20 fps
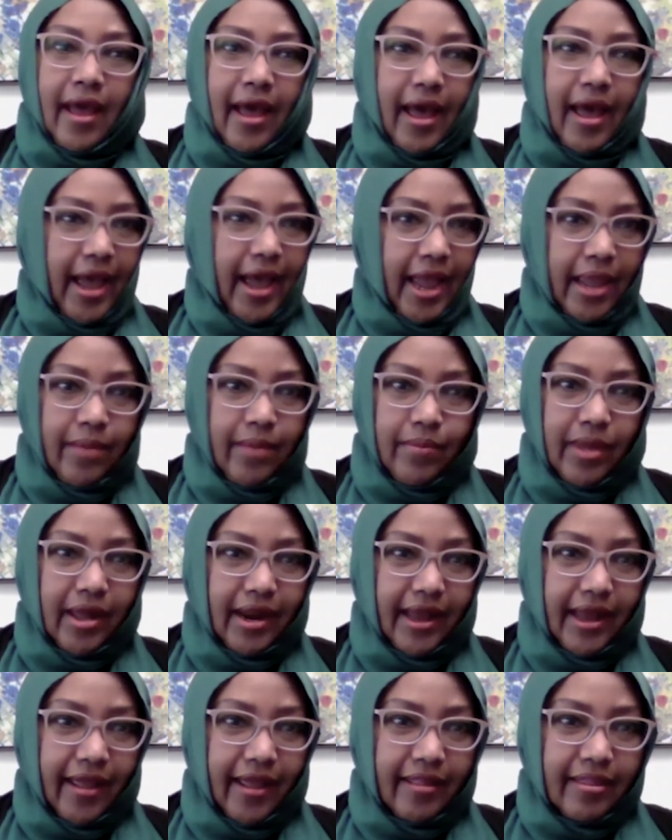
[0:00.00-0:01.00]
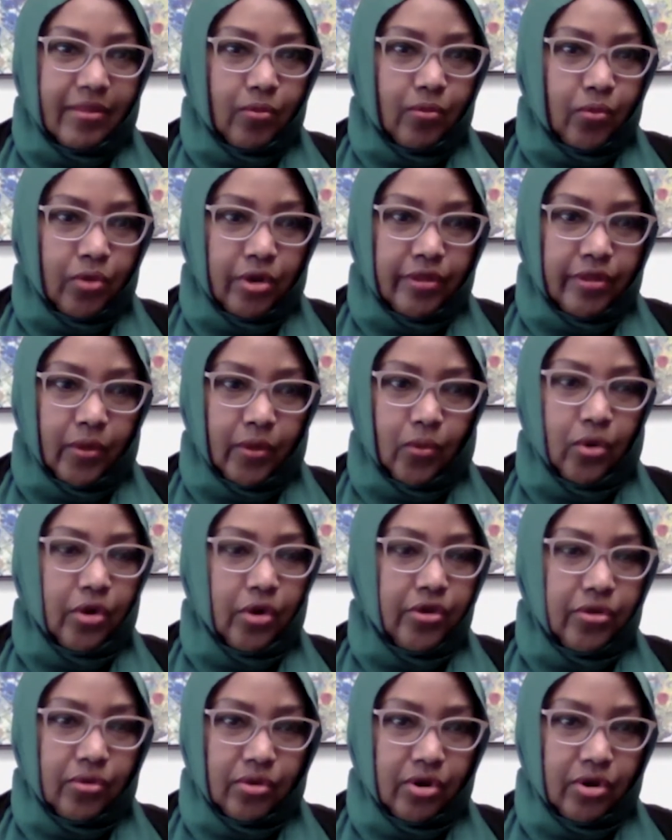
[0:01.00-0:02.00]
I am glad what the
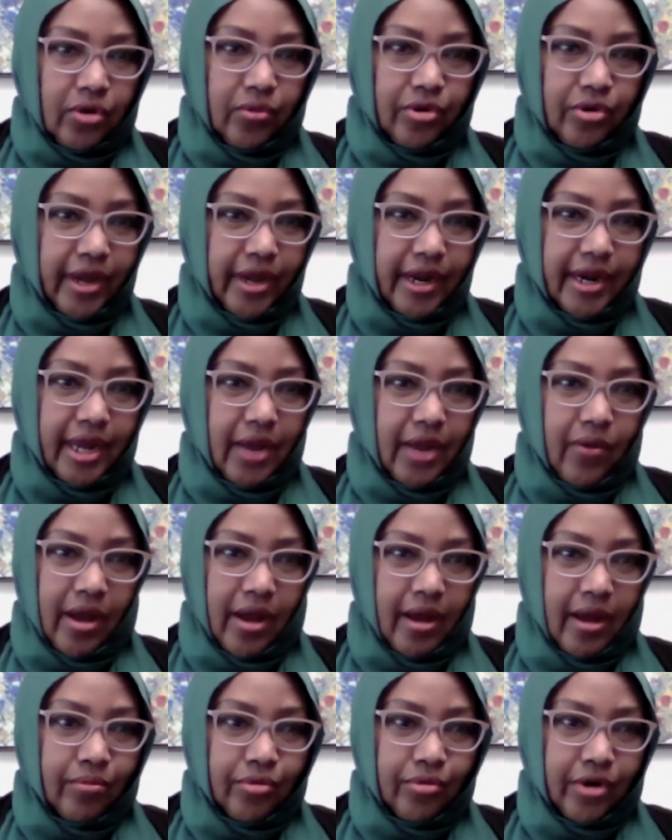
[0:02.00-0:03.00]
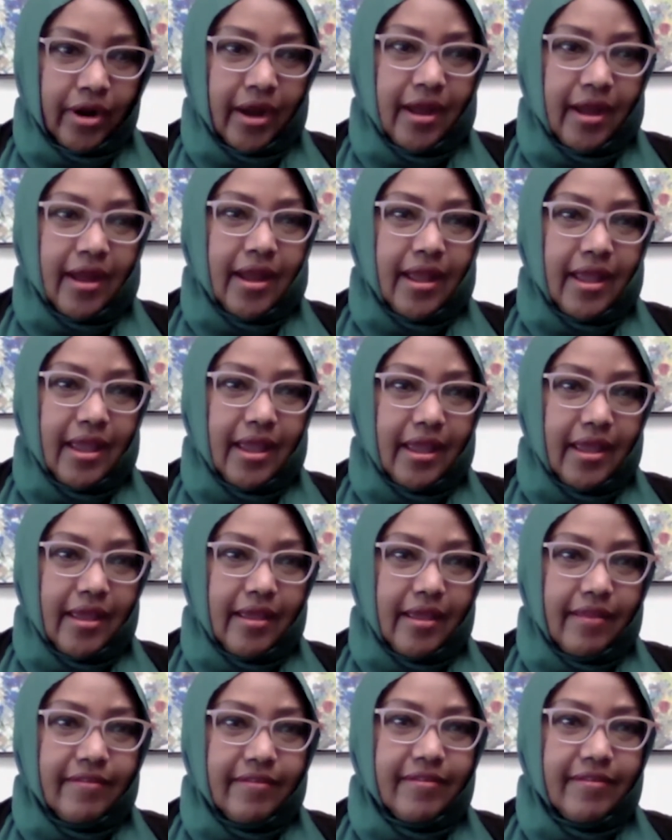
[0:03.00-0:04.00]
work you're doing right now, Amra,
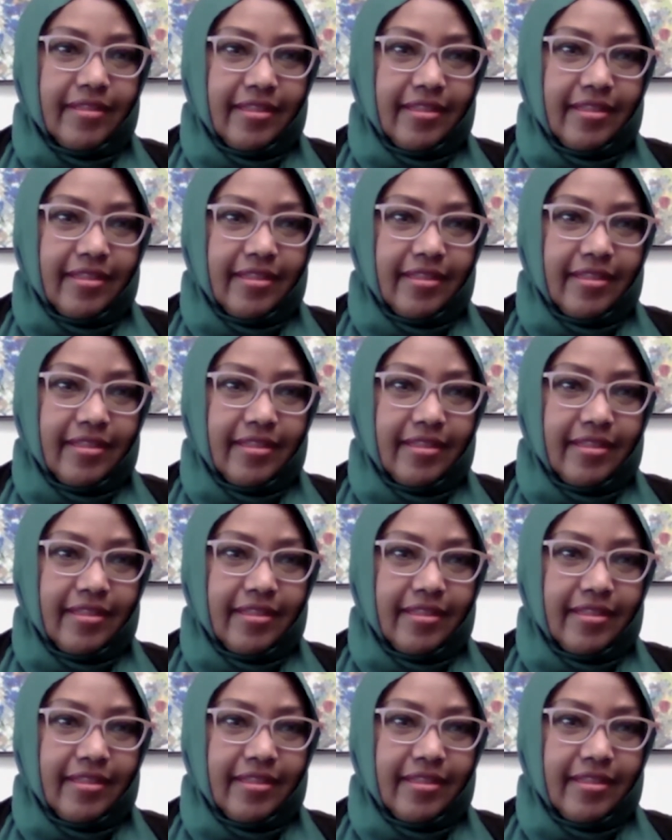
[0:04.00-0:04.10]
is